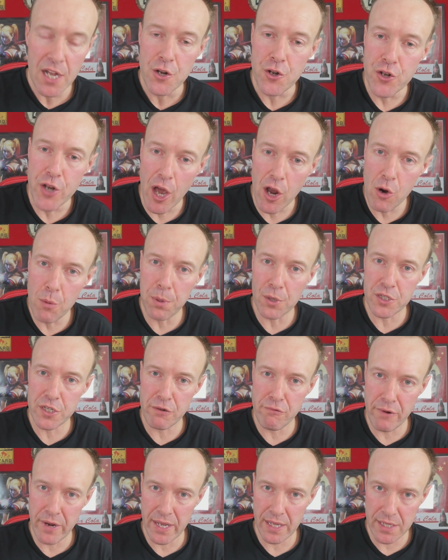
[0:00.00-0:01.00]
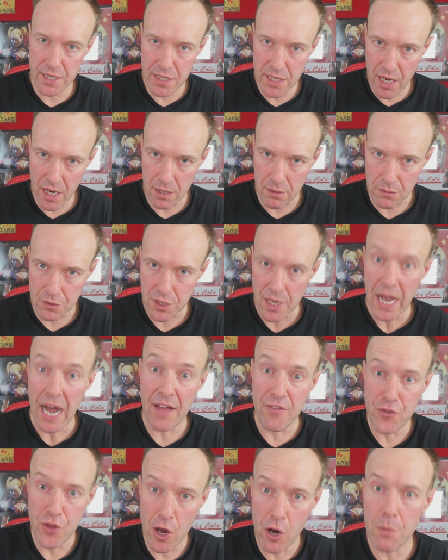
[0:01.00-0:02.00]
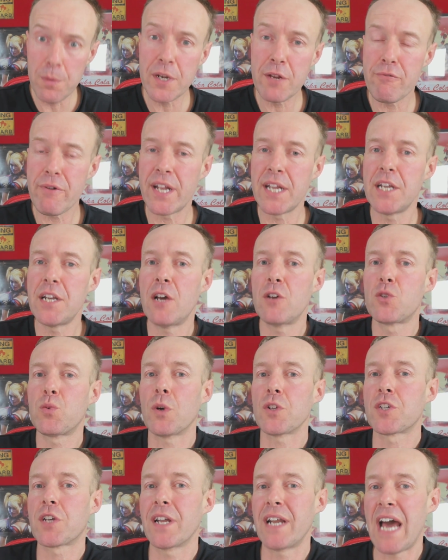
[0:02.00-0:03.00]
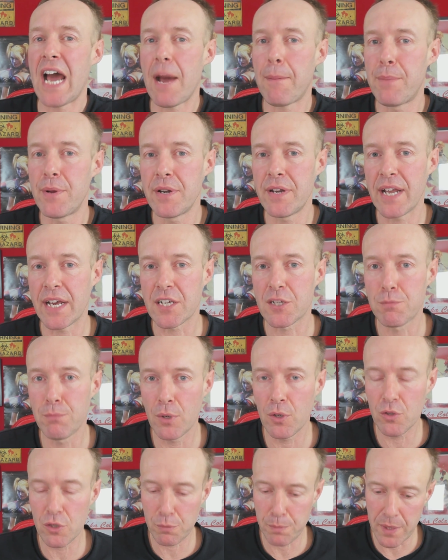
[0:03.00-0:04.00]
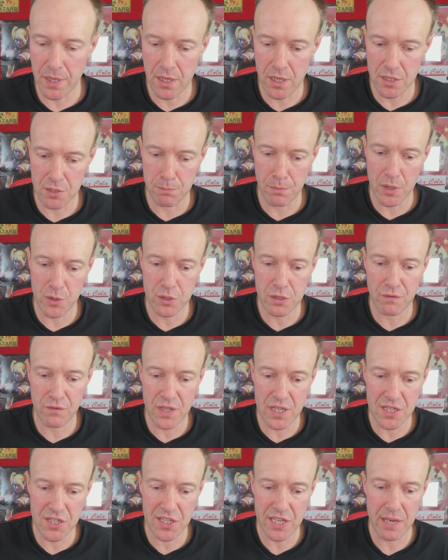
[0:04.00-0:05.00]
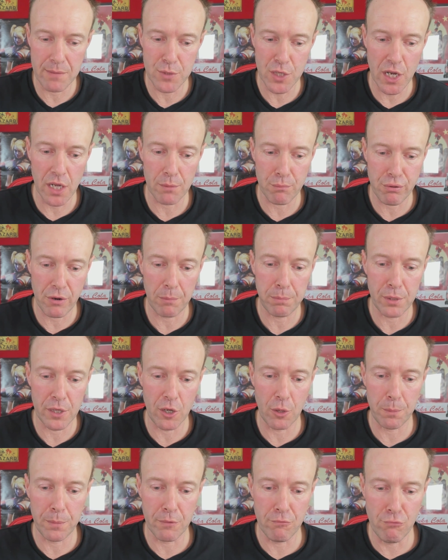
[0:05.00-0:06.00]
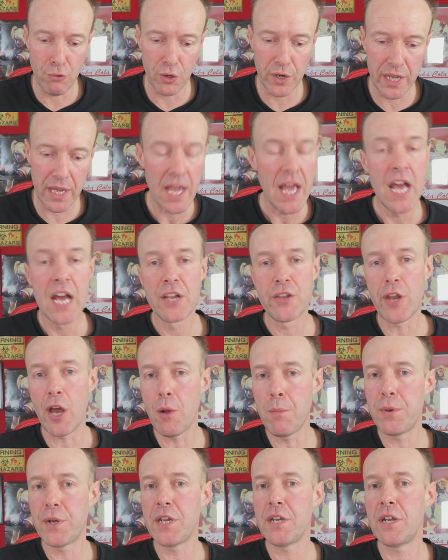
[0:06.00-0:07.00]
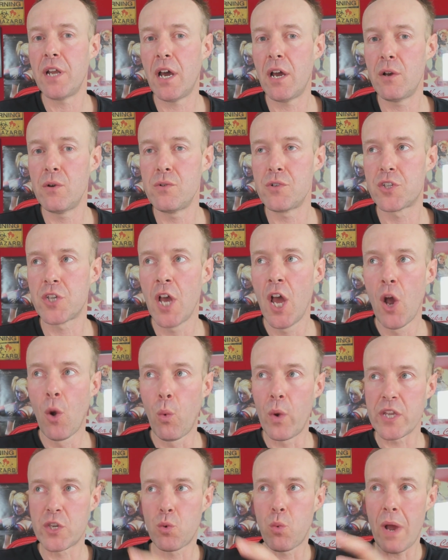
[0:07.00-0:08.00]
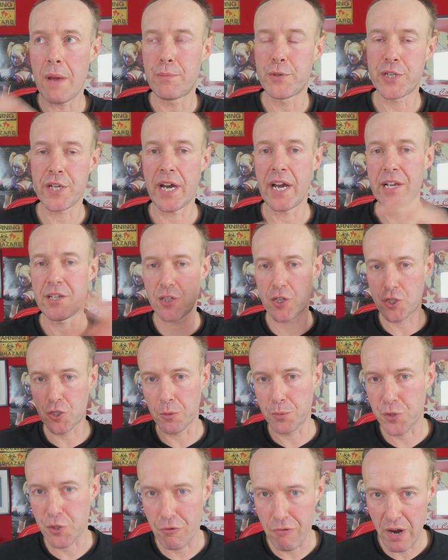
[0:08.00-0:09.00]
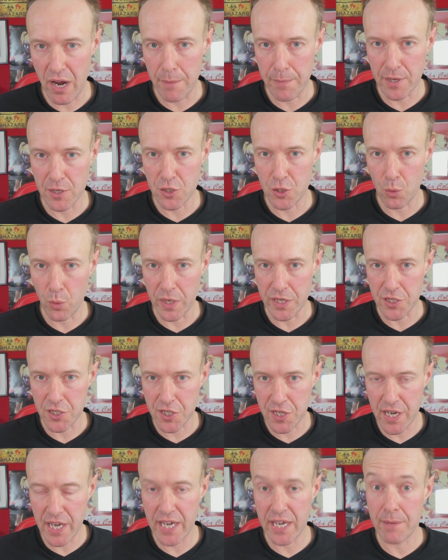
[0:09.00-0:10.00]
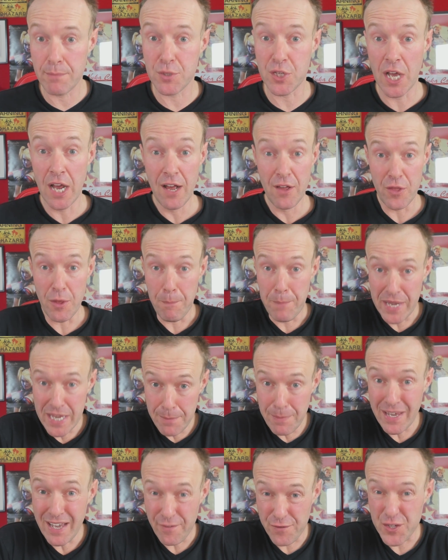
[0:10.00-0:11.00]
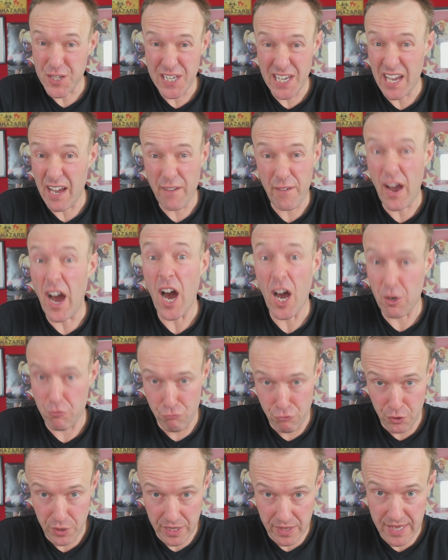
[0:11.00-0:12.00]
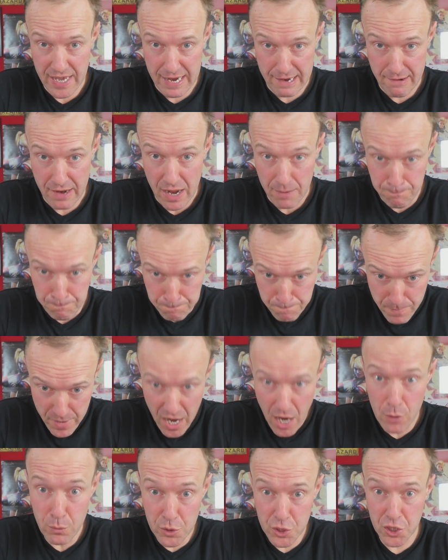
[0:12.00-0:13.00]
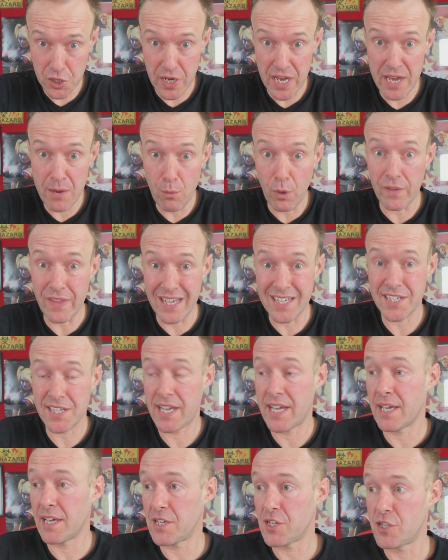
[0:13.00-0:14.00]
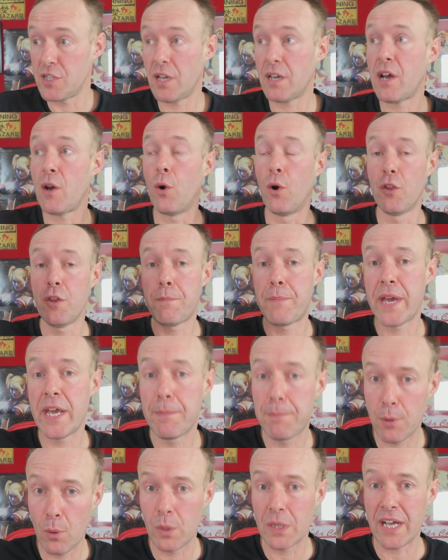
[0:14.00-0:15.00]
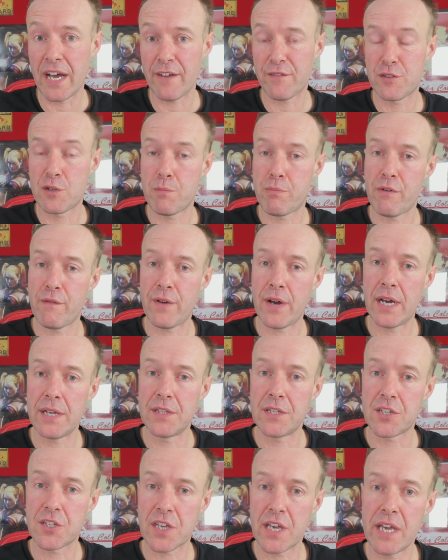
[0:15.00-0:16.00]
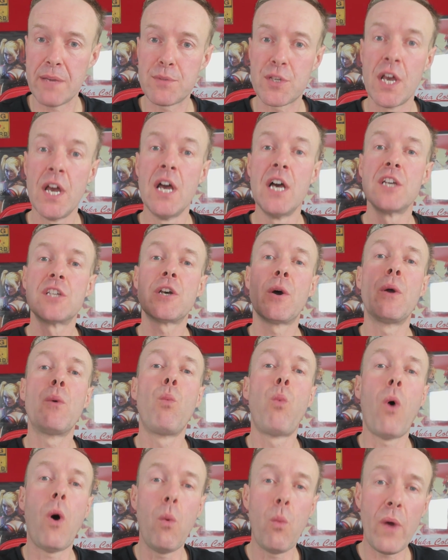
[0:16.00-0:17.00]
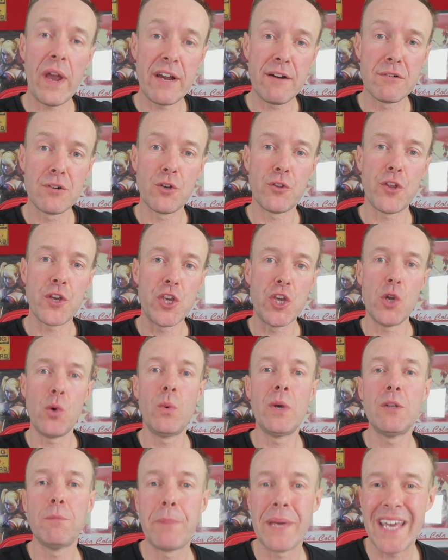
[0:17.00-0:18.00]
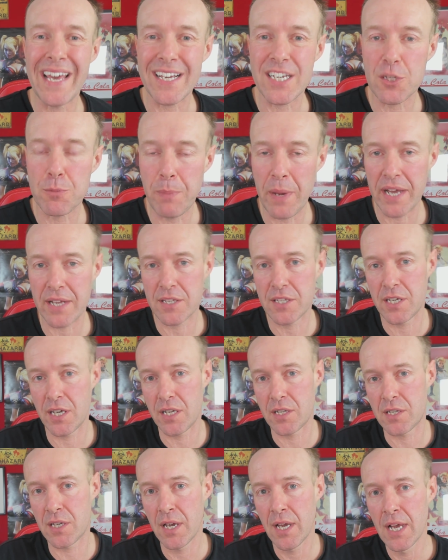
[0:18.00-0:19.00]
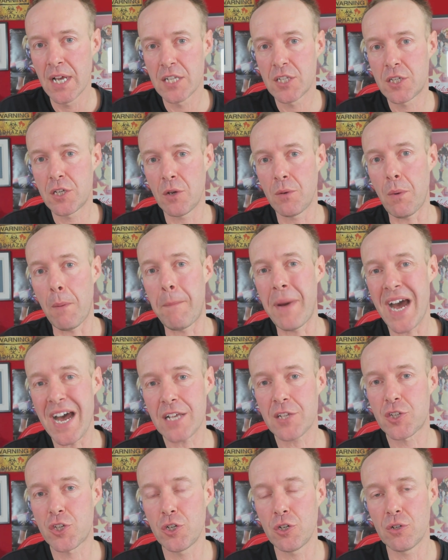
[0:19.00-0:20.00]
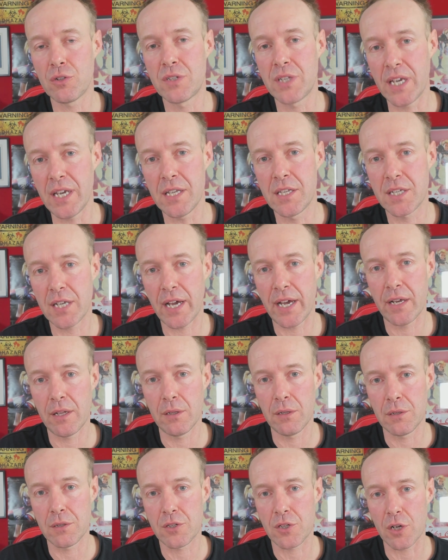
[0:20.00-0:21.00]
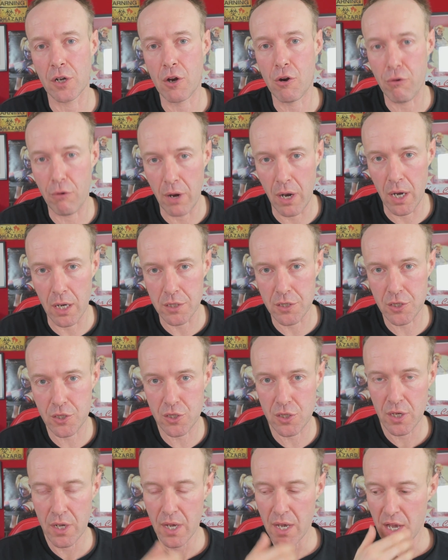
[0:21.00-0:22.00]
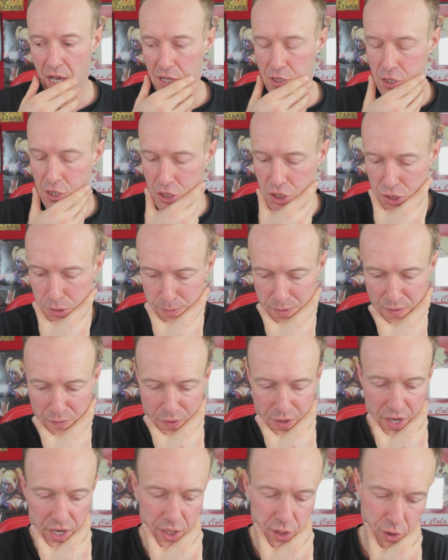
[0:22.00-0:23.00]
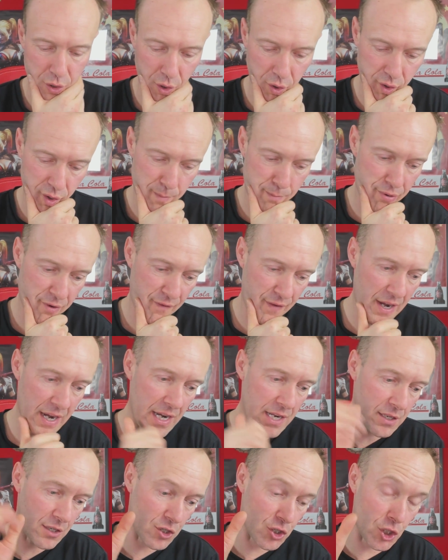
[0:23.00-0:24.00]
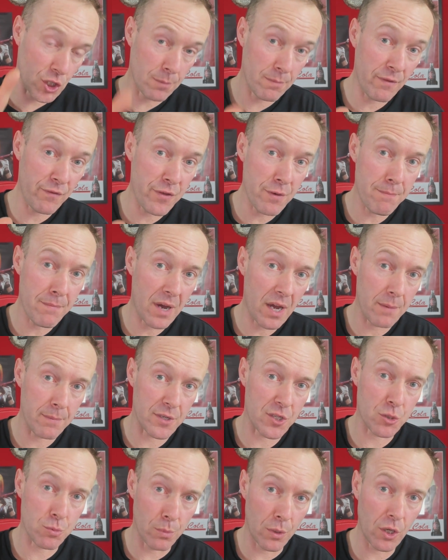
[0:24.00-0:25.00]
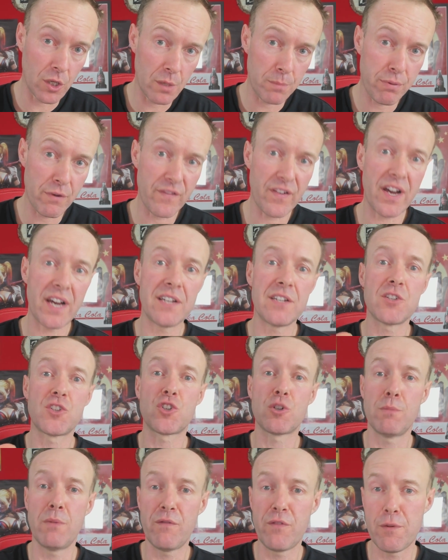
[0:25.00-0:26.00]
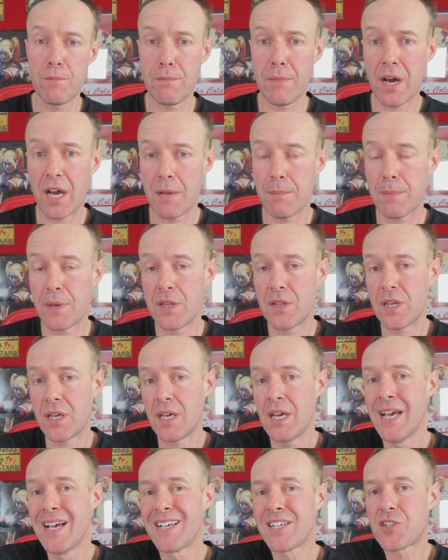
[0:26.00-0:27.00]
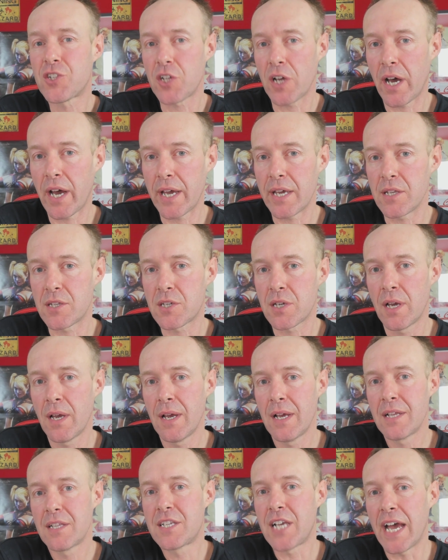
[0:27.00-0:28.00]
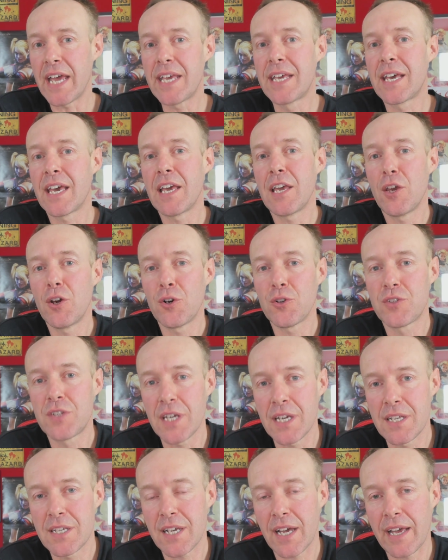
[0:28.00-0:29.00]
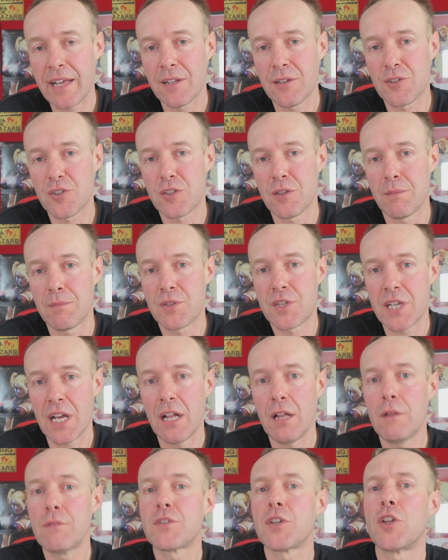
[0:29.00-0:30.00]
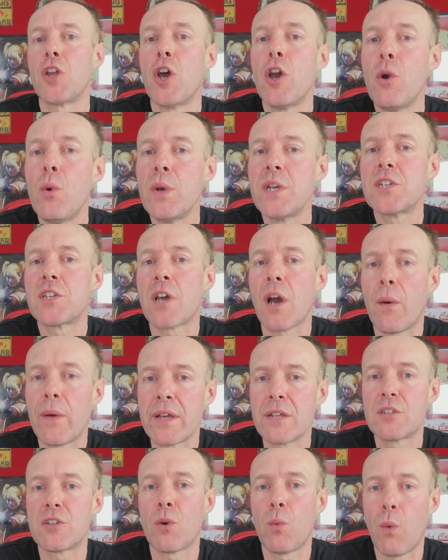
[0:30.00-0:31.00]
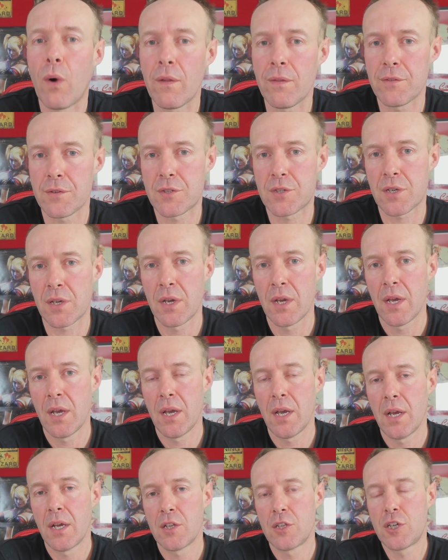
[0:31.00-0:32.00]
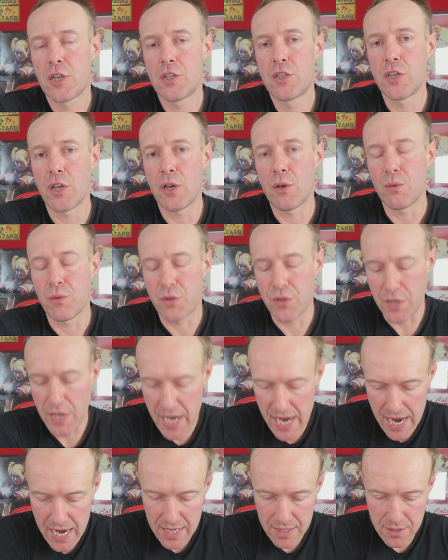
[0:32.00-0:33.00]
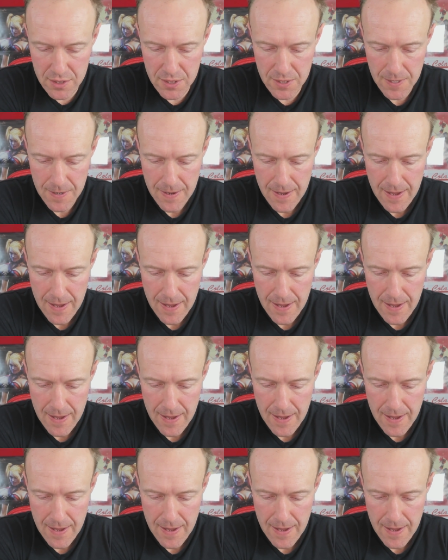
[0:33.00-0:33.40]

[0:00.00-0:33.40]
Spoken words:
Nobody really knows, and nobody really knows what's going to happen next month because most of these schemes aren't properly up and running. Nobody knows which websites are subscribing to which schemes. The BBFC aren't running their own scheme. What they're saying is, no, other people will have to provide the schemes. So in one way or another, you will be expected to pass your details across to some of these other providers. Some of them might be smaller providers. Some of them might be the site taking your details themselves. And who is going to want to do that?